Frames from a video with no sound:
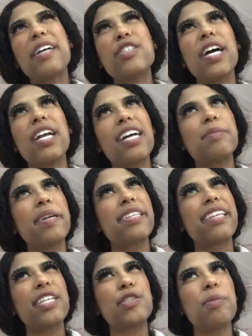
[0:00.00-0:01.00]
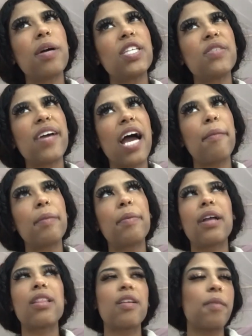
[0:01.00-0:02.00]
try not to make that too much of a habit,
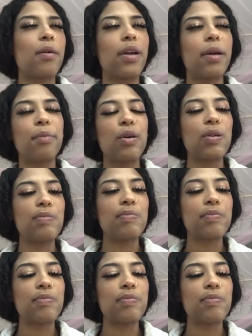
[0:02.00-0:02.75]
but I love my Red Bull.